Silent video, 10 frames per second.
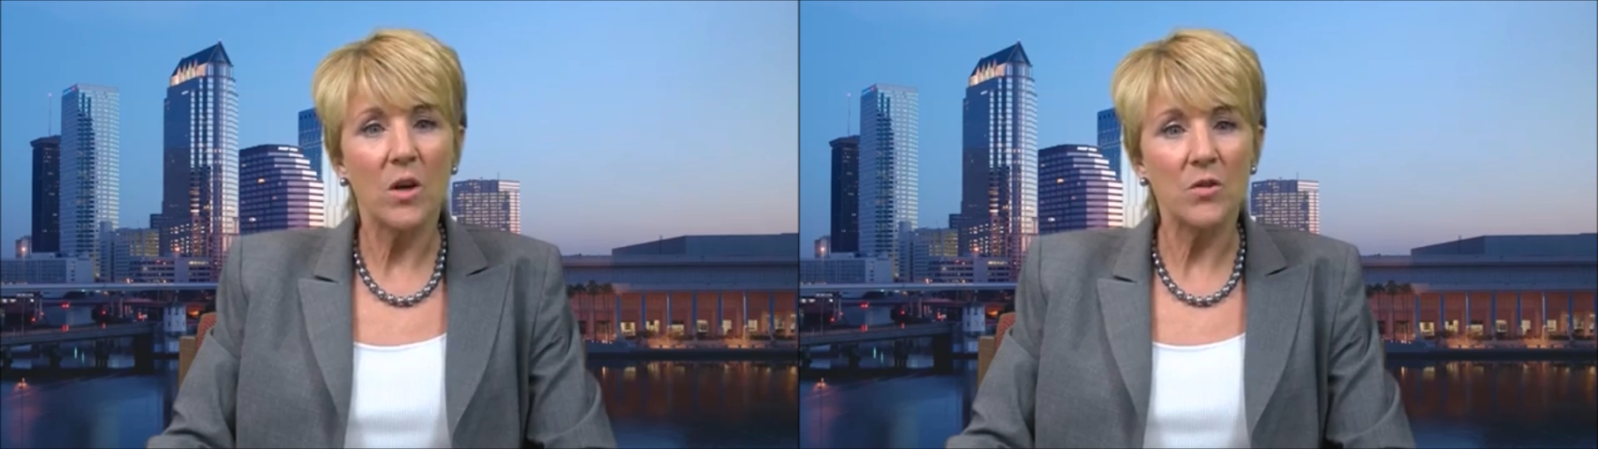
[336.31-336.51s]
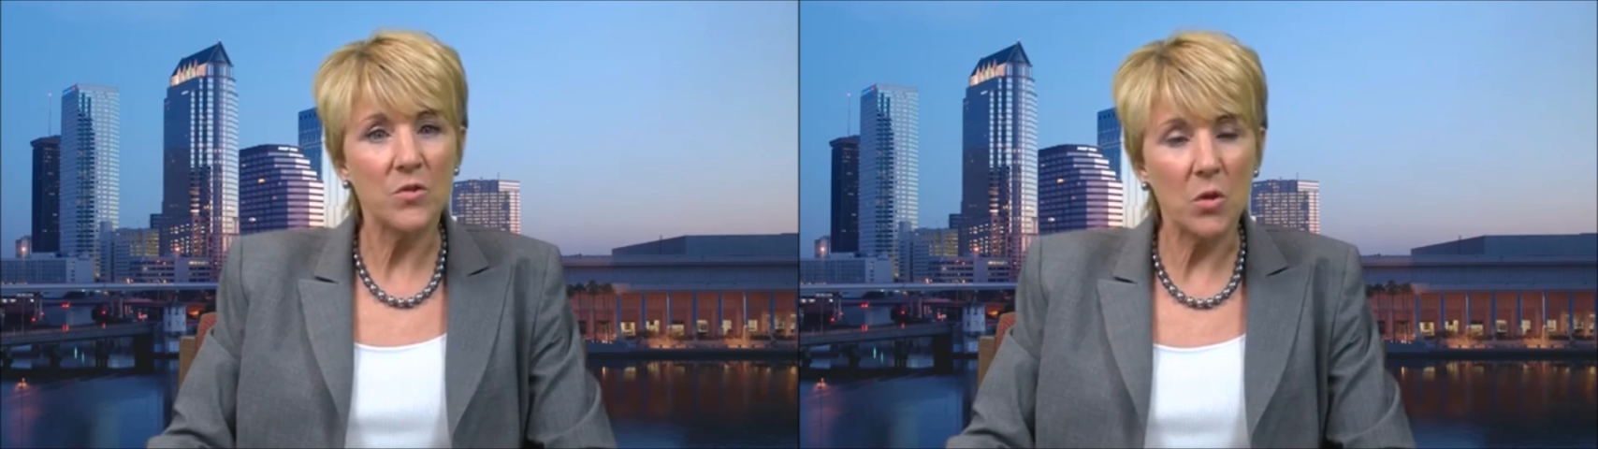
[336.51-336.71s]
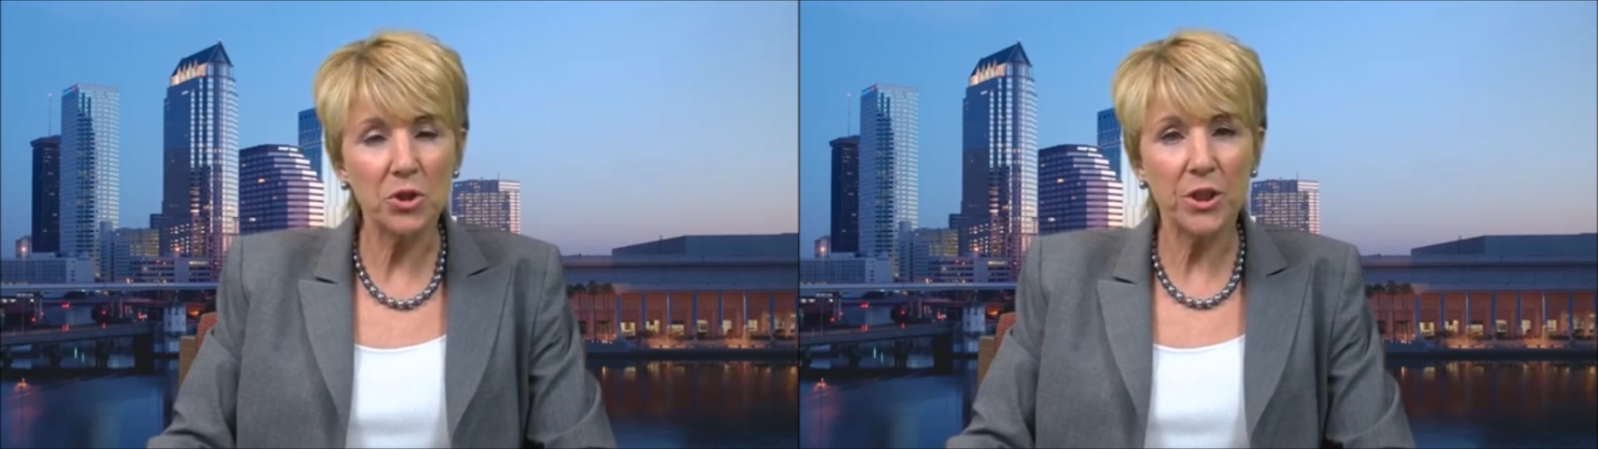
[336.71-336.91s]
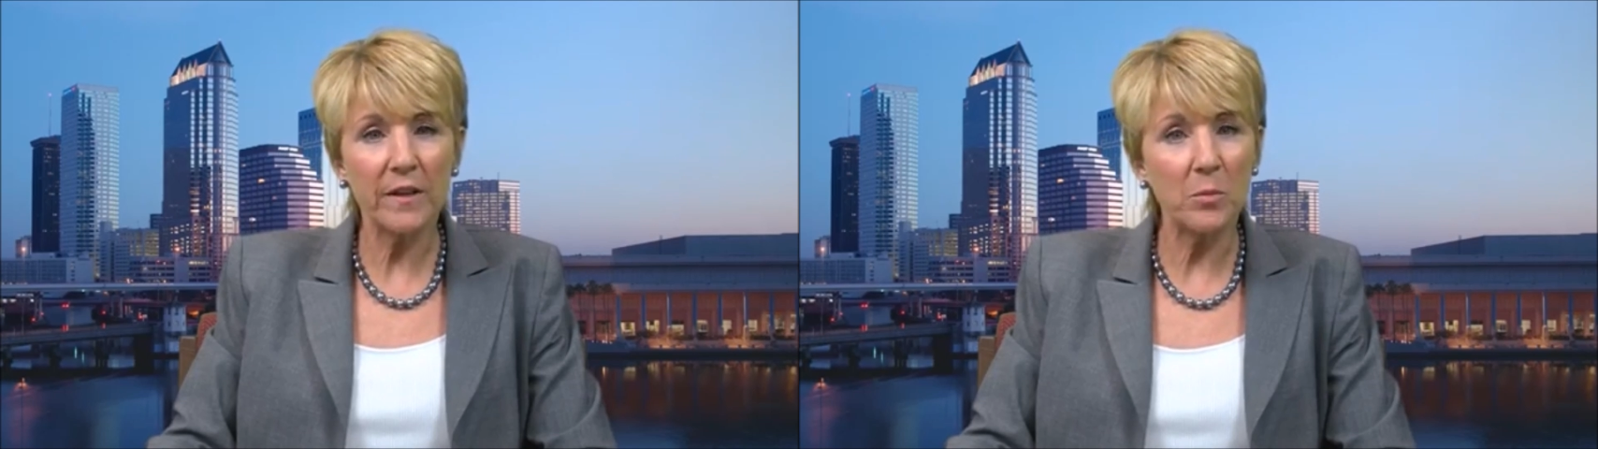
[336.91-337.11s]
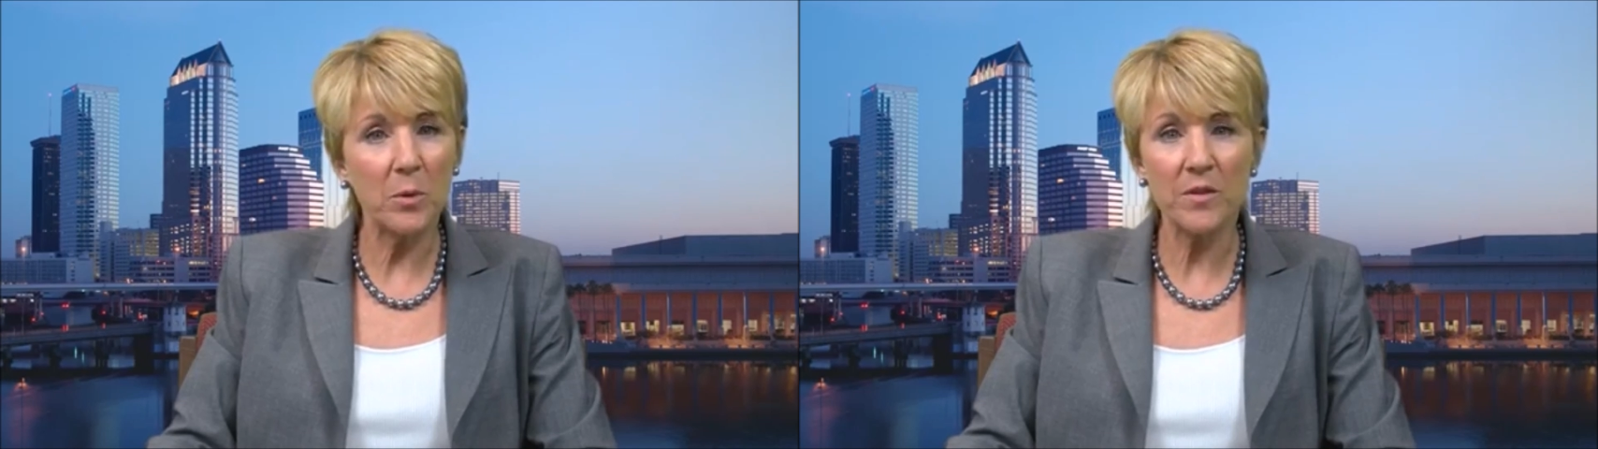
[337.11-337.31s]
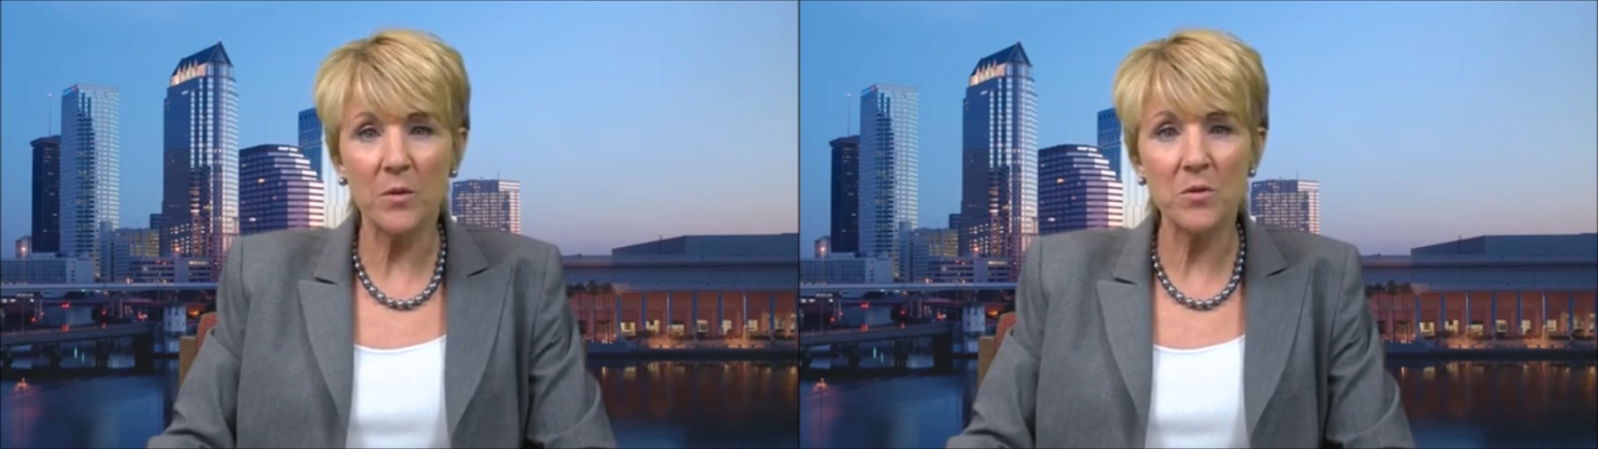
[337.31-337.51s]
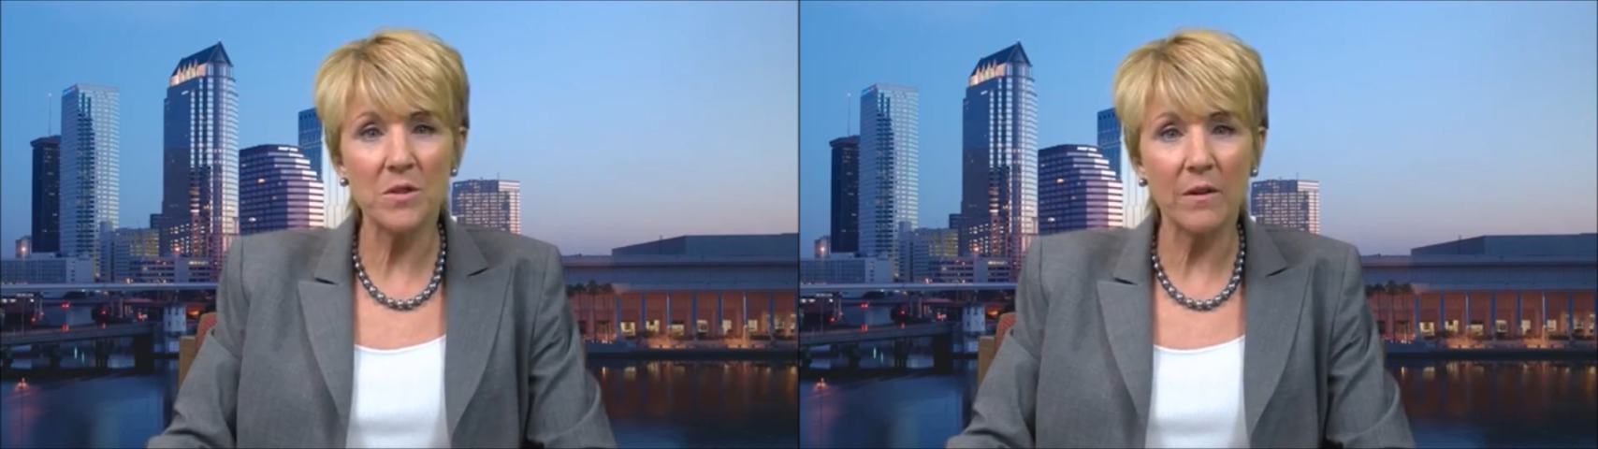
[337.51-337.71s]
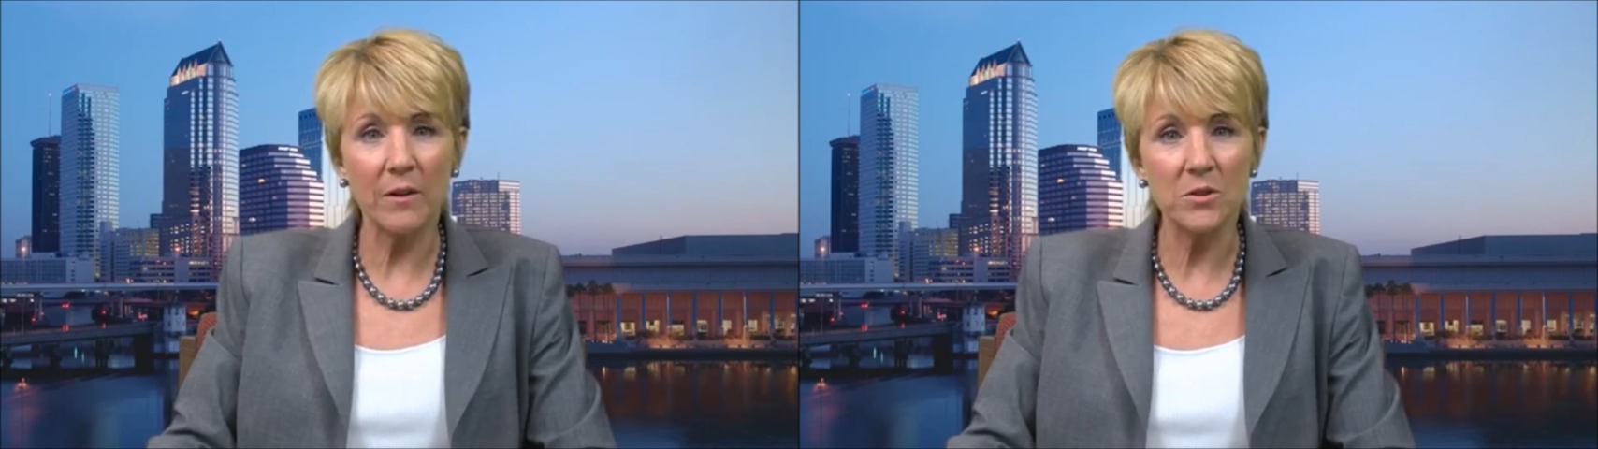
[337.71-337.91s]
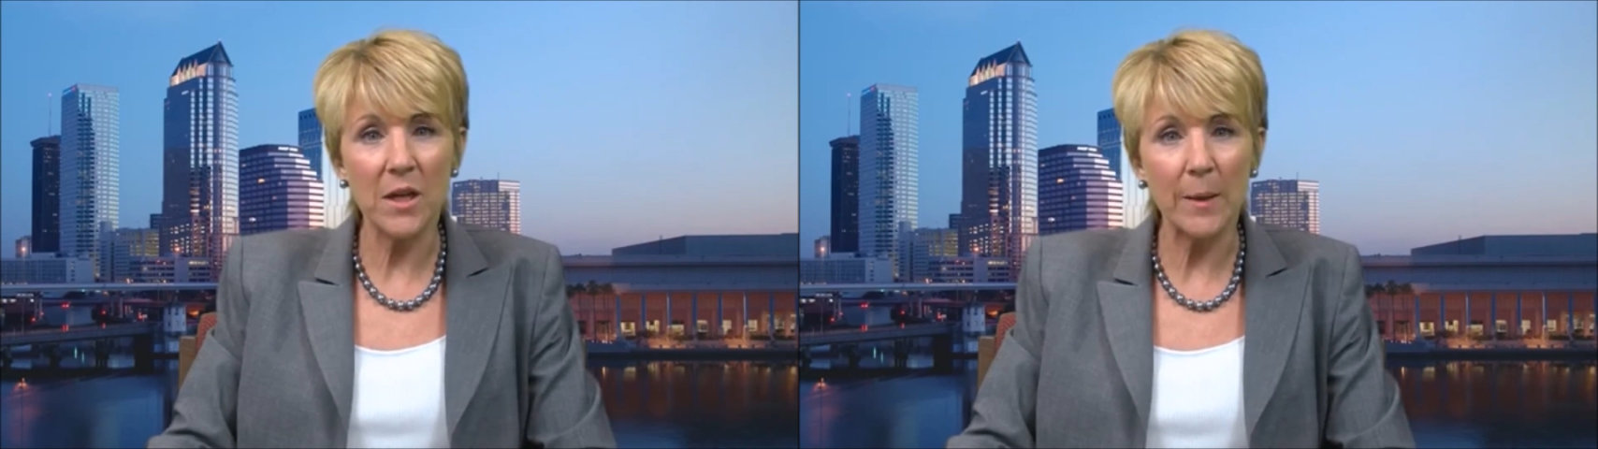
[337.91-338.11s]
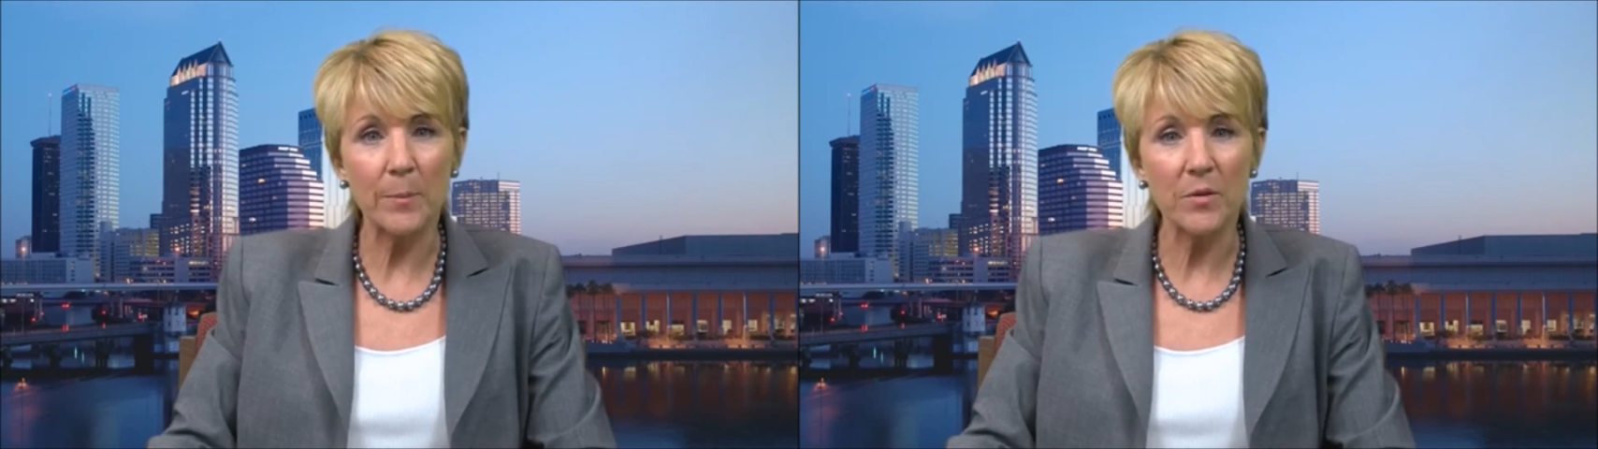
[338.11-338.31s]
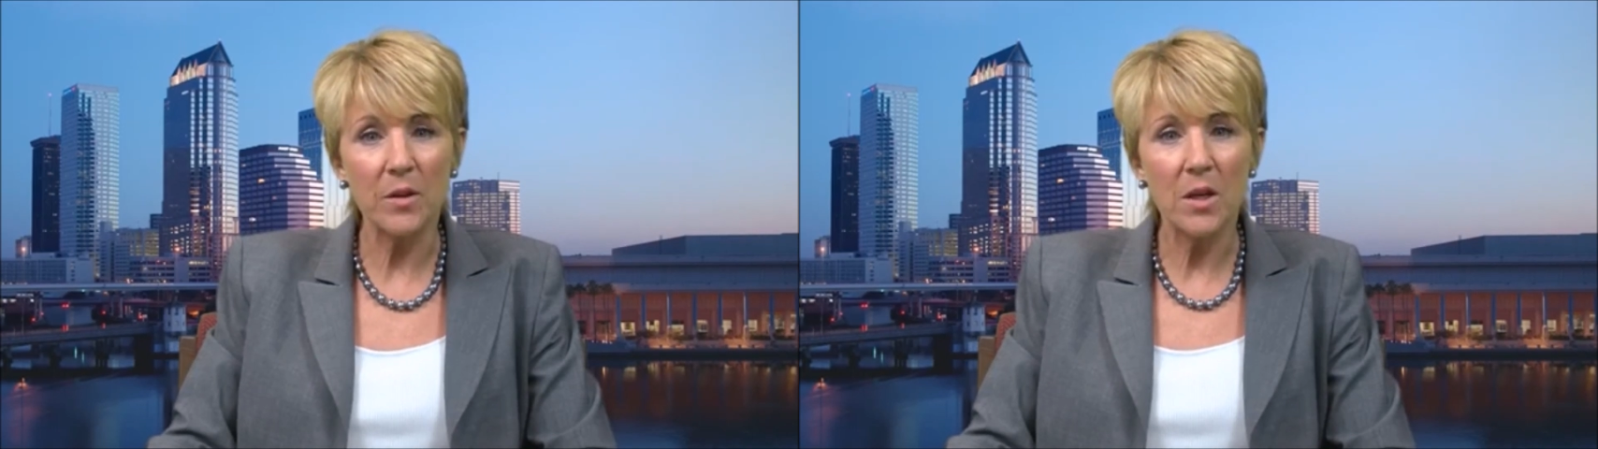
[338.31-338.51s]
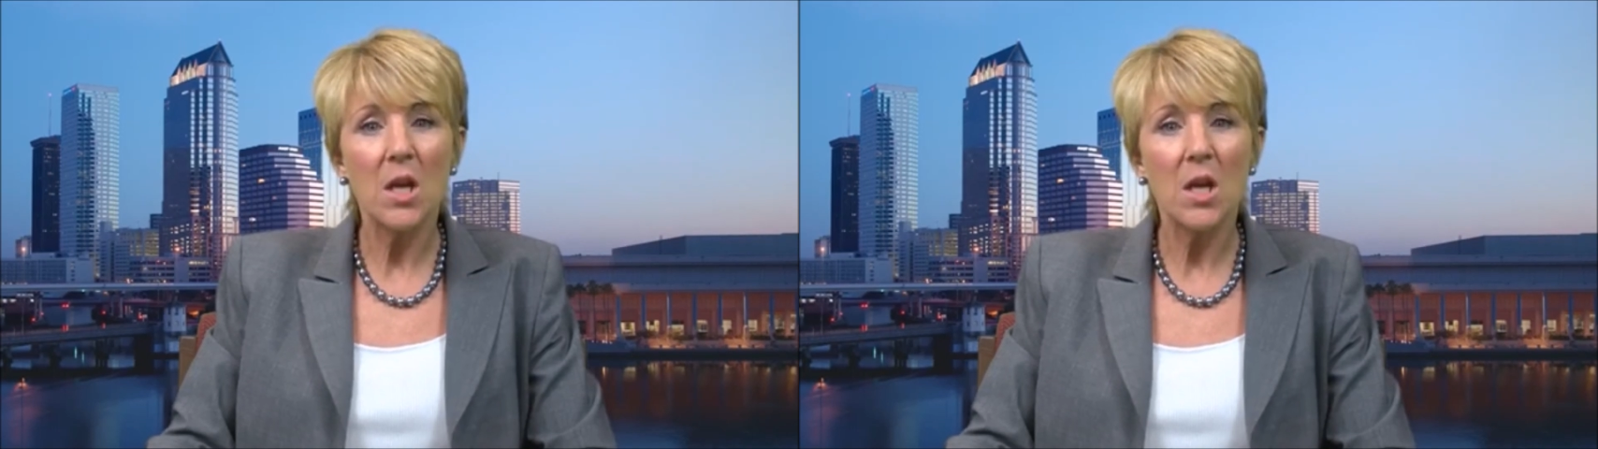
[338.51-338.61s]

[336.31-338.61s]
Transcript: associated with those stereotypes,